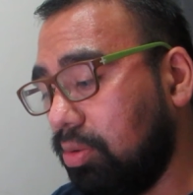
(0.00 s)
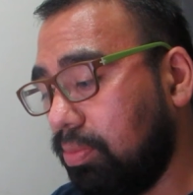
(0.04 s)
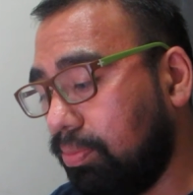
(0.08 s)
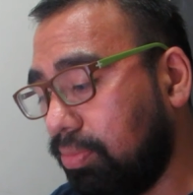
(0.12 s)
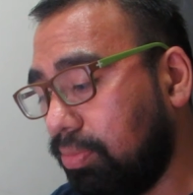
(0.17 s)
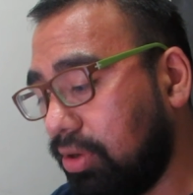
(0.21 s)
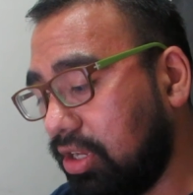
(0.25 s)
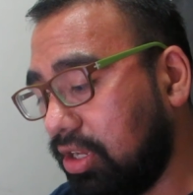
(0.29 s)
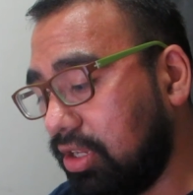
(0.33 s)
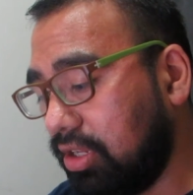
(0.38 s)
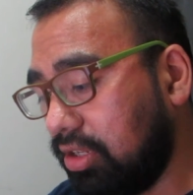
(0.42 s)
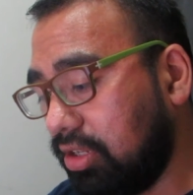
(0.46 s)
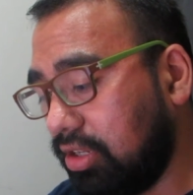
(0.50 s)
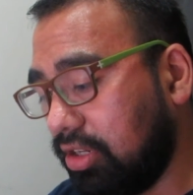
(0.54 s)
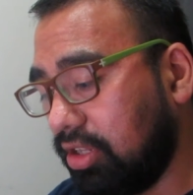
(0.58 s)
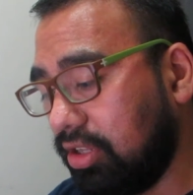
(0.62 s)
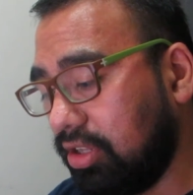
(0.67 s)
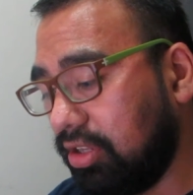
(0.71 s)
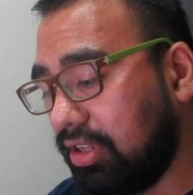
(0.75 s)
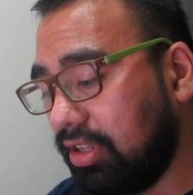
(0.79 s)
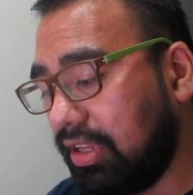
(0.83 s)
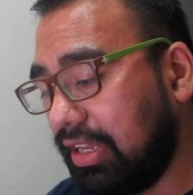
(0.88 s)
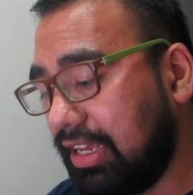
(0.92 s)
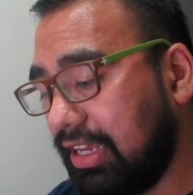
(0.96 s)
But
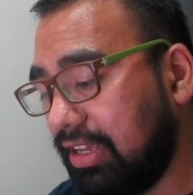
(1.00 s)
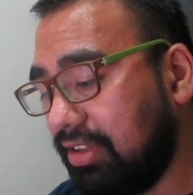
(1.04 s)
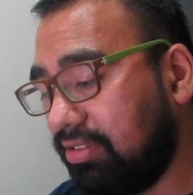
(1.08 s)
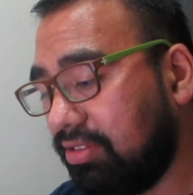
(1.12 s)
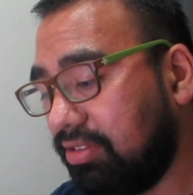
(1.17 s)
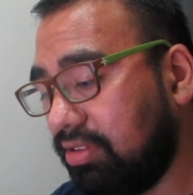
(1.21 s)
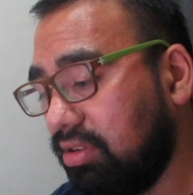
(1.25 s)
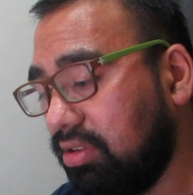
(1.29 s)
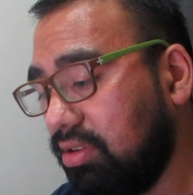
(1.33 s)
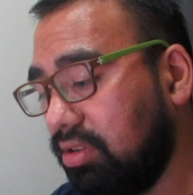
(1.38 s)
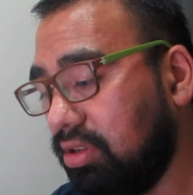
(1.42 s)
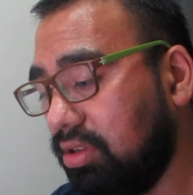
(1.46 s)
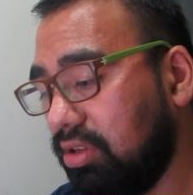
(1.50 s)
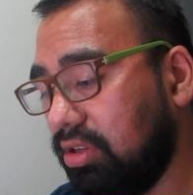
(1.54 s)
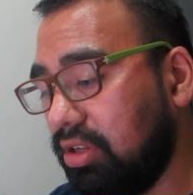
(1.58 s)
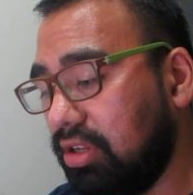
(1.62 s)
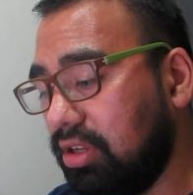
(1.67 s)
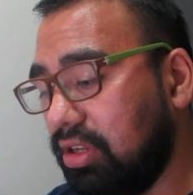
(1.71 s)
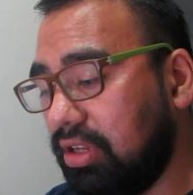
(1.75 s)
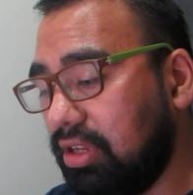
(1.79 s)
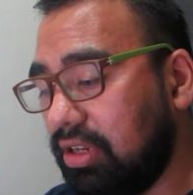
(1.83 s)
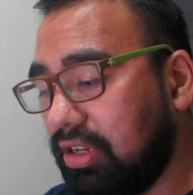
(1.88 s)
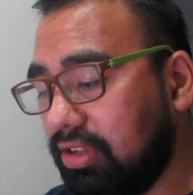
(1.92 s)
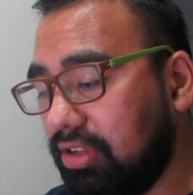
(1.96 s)
nonetheless,
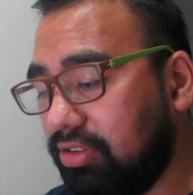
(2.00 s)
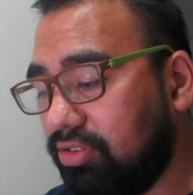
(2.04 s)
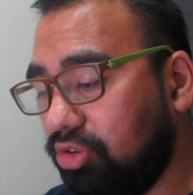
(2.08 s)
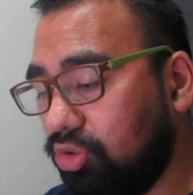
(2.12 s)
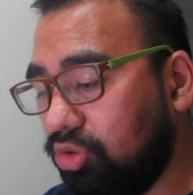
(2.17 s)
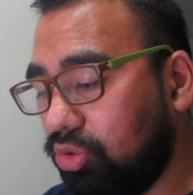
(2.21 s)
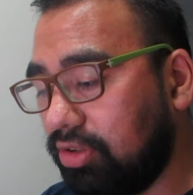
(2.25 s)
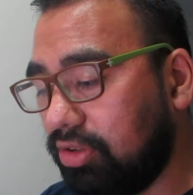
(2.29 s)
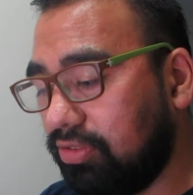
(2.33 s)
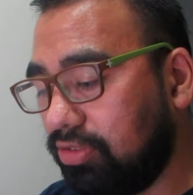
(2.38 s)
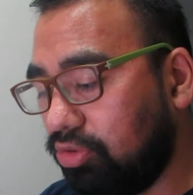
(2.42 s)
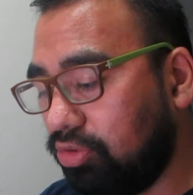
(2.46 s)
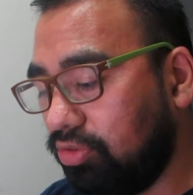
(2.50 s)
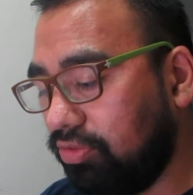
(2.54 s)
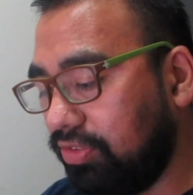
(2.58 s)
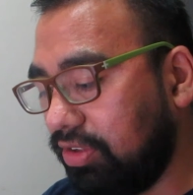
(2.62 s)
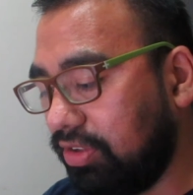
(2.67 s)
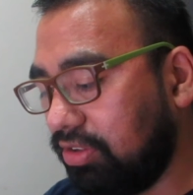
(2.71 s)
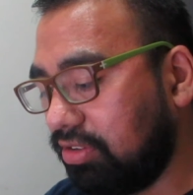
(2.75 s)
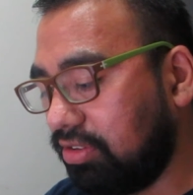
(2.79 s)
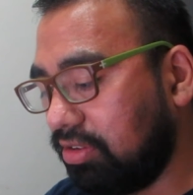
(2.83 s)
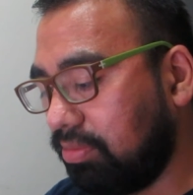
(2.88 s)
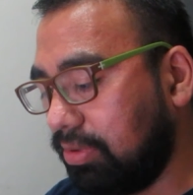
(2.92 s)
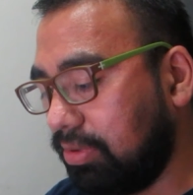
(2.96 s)
let's do it through
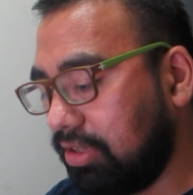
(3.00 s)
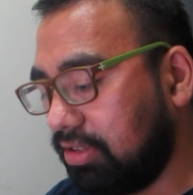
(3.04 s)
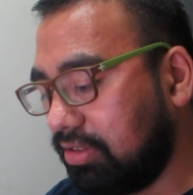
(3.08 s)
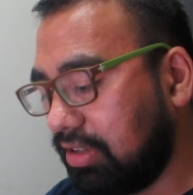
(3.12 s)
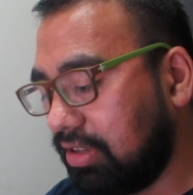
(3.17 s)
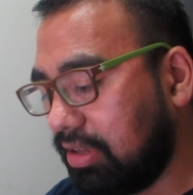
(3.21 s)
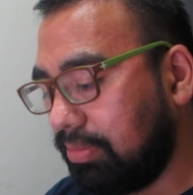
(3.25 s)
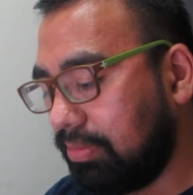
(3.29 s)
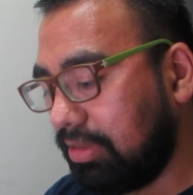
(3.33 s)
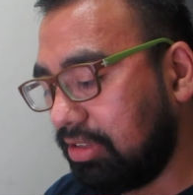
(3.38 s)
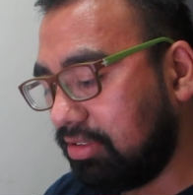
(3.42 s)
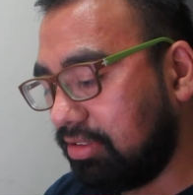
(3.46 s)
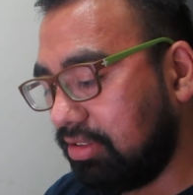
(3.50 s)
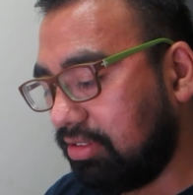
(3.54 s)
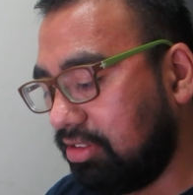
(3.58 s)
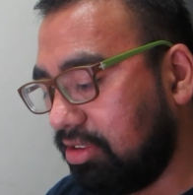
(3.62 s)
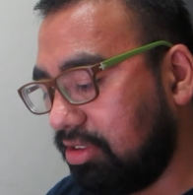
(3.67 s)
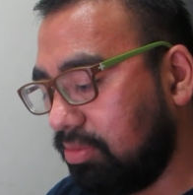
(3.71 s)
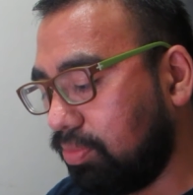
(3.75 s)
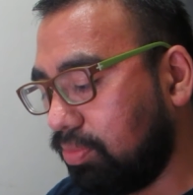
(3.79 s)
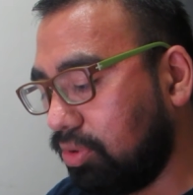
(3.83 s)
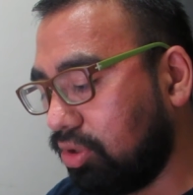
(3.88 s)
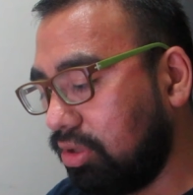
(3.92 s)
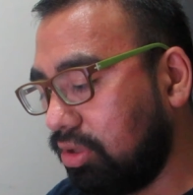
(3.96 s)
Visa because that makes it
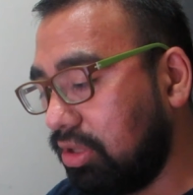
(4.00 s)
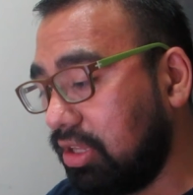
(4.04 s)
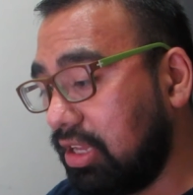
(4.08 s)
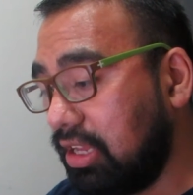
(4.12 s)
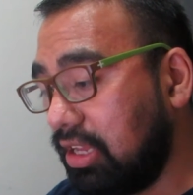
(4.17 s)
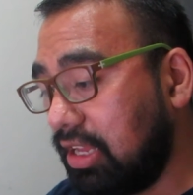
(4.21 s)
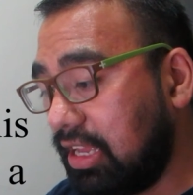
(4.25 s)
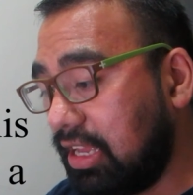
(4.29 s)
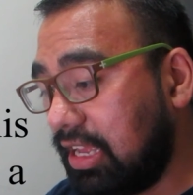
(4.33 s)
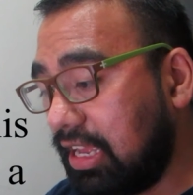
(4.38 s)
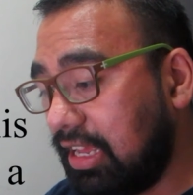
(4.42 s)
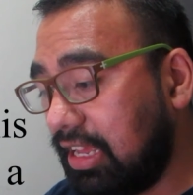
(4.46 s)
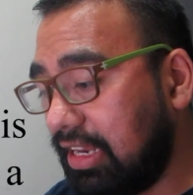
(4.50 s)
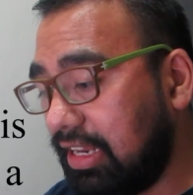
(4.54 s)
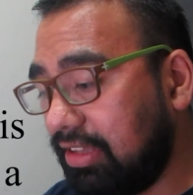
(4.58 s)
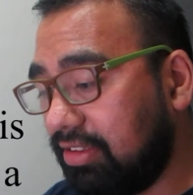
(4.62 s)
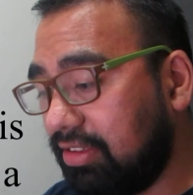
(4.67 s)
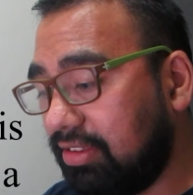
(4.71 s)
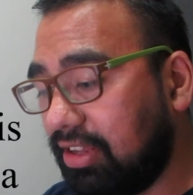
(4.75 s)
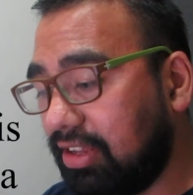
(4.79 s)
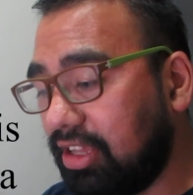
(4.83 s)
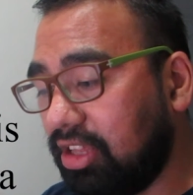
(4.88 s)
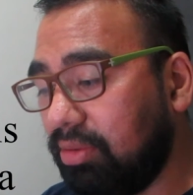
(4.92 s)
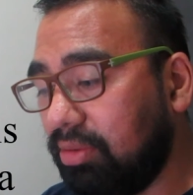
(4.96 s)
simple. And
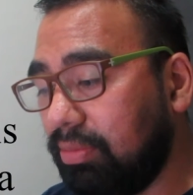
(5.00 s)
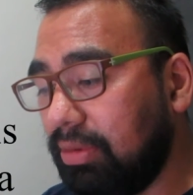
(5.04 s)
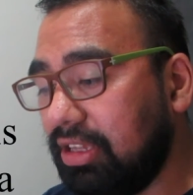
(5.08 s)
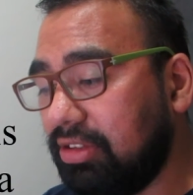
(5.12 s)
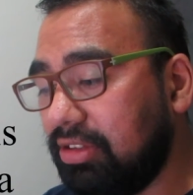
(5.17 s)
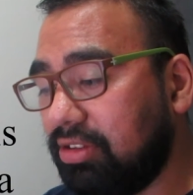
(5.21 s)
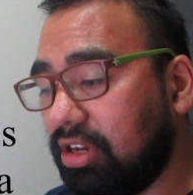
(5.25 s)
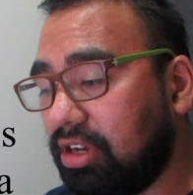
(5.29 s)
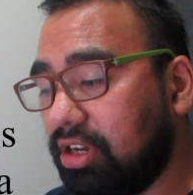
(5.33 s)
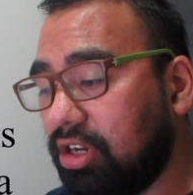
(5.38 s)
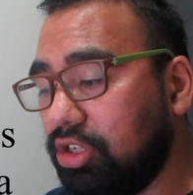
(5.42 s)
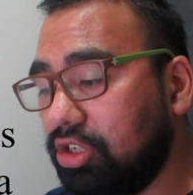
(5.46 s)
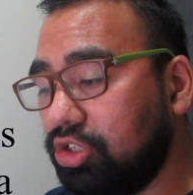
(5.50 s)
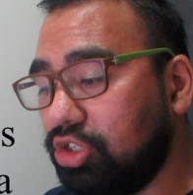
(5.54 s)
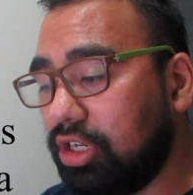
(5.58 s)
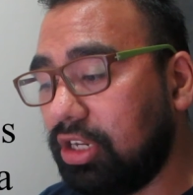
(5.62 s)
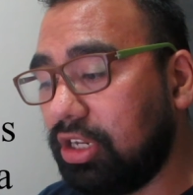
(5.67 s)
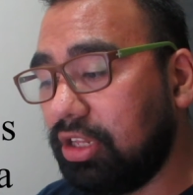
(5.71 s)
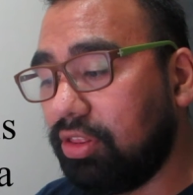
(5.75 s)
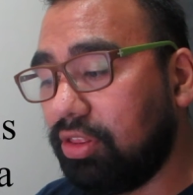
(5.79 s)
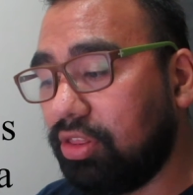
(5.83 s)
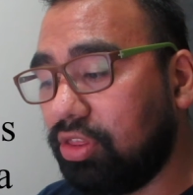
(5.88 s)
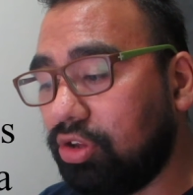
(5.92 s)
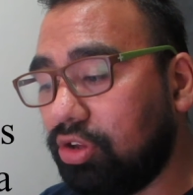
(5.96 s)
it's telling me it's
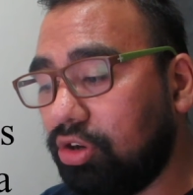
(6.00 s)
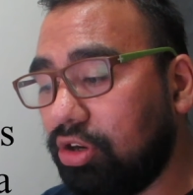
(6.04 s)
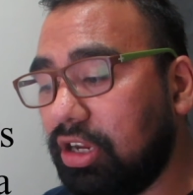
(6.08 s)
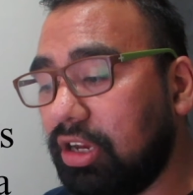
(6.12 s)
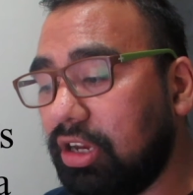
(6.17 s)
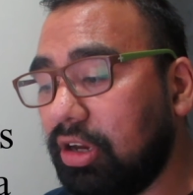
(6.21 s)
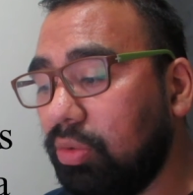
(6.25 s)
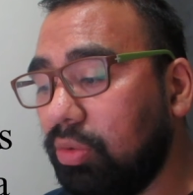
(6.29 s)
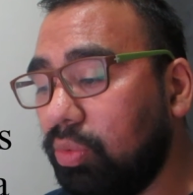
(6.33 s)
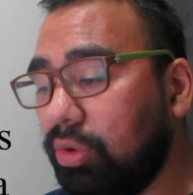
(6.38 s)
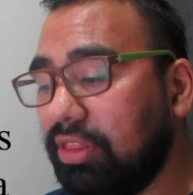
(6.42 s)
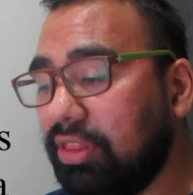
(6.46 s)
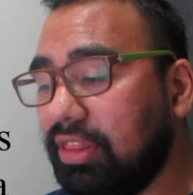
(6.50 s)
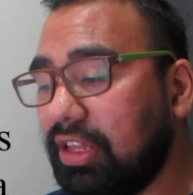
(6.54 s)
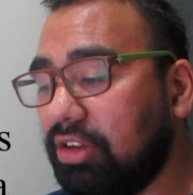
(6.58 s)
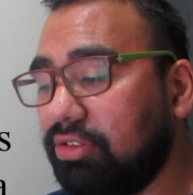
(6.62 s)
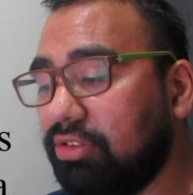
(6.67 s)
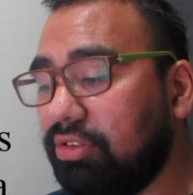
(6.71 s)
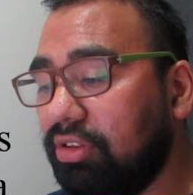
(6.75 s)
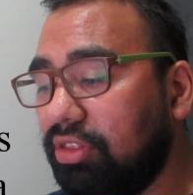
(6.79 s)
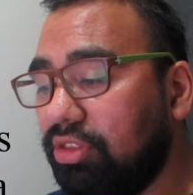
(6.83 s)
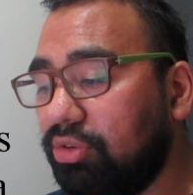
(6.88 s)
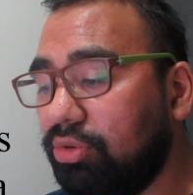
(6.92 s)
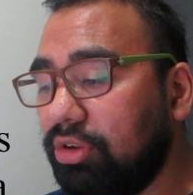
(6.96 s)

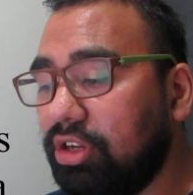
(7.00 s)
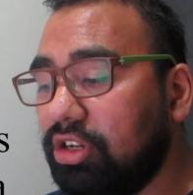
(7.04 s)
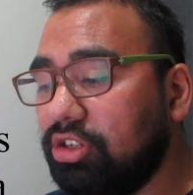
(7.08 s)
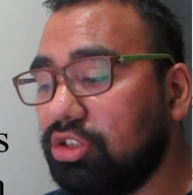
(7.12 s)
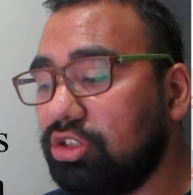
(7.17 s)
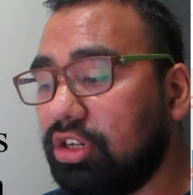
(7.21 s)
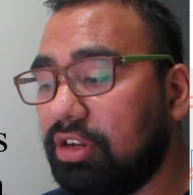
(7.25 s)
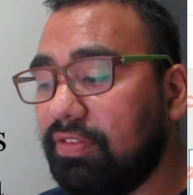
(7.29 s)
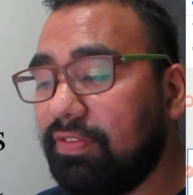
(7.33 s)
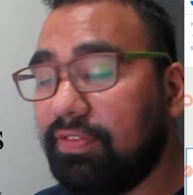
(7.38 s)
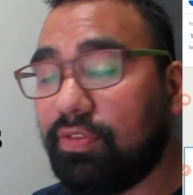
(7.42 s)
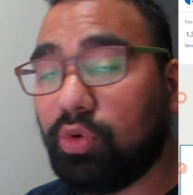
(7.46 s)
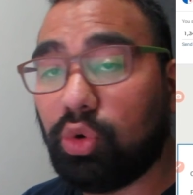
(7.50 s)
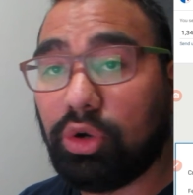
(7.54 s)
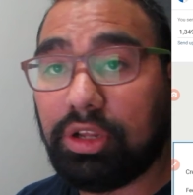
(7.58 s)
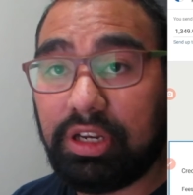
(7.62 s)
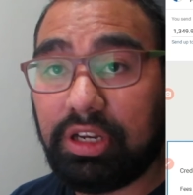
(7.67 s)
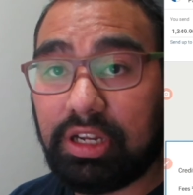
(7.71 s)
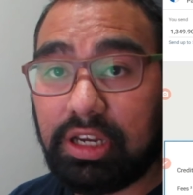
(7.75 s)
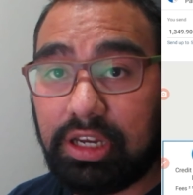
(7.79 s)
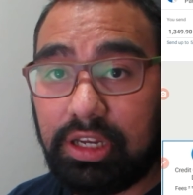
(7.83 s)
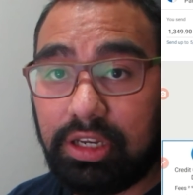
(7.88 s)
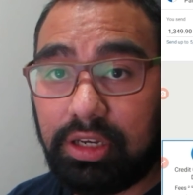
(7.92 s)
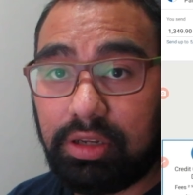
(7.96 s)

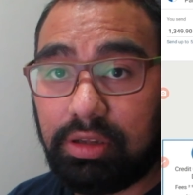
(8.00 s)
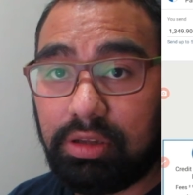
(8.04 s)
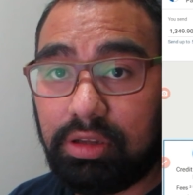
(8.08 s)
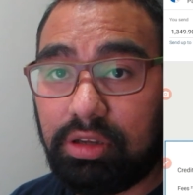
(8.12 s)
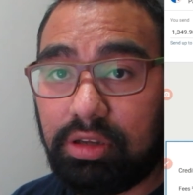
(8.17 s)
1,349.